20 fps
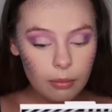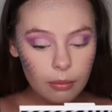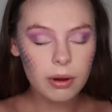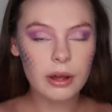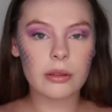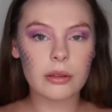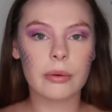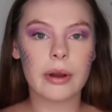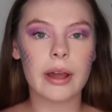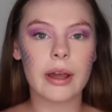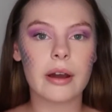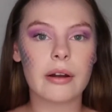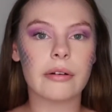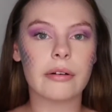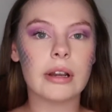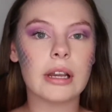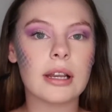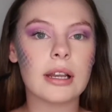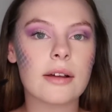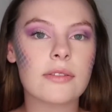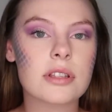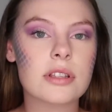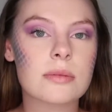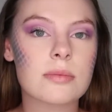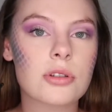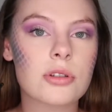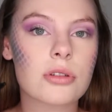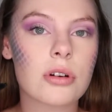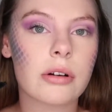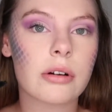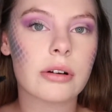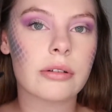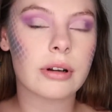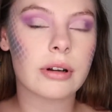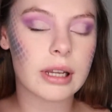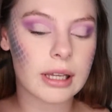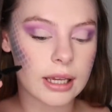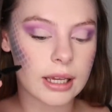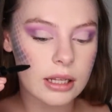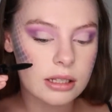By the way, I really love this mascara. It
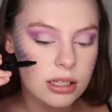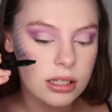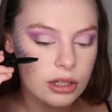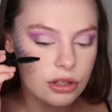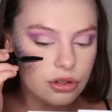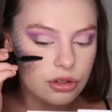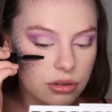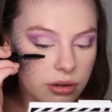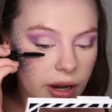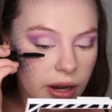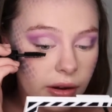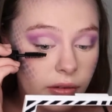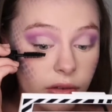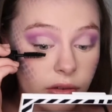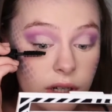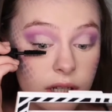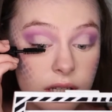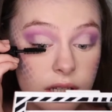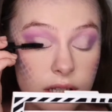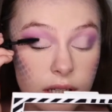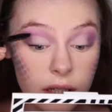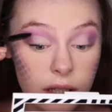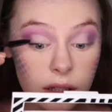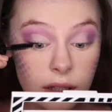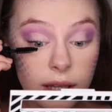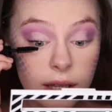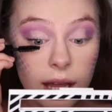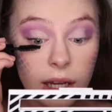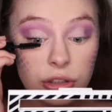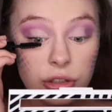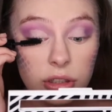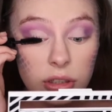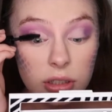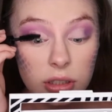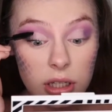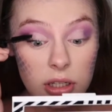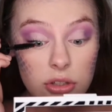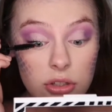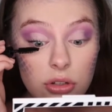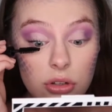really gets into every single lash and
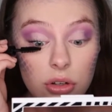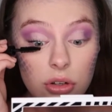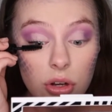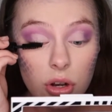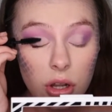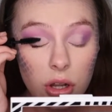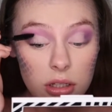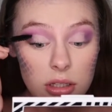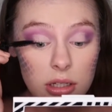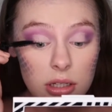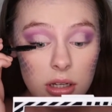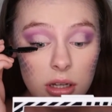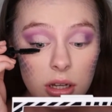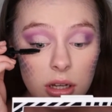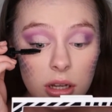does not